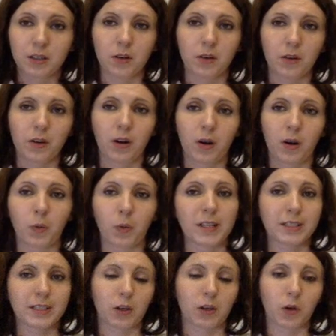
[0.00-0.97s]

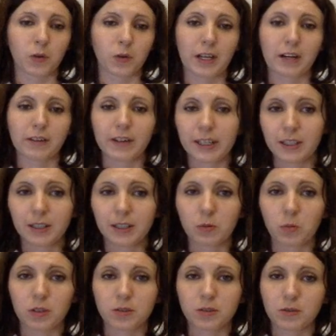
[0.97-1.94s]
whether go directly
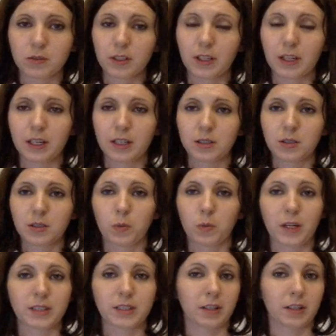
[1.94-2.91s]
work with client,
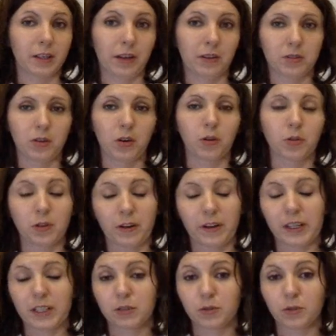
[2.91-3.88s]
whether go
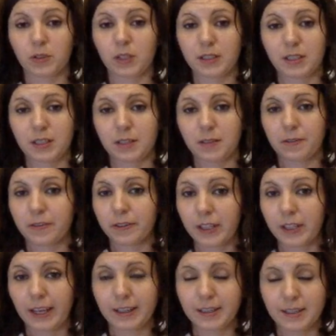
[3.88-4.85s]
directly to client as a
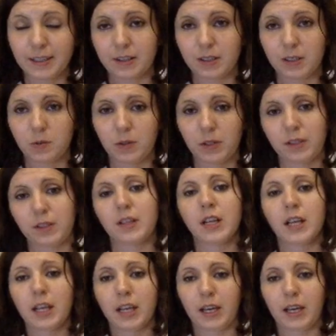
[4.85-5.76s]
freelancer as well.